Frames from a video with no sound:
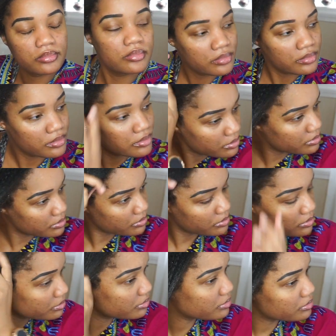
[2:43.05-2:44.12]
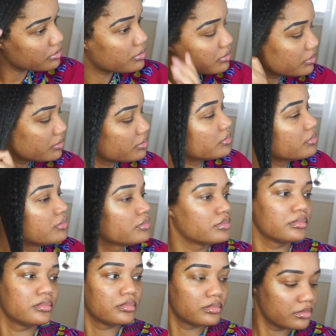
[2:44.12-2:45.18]
And also it's for all hair
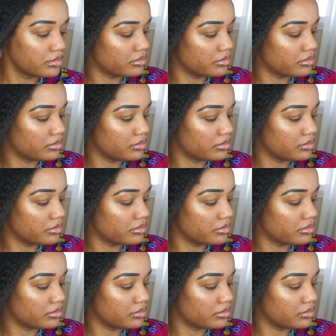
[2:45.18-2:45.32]
types.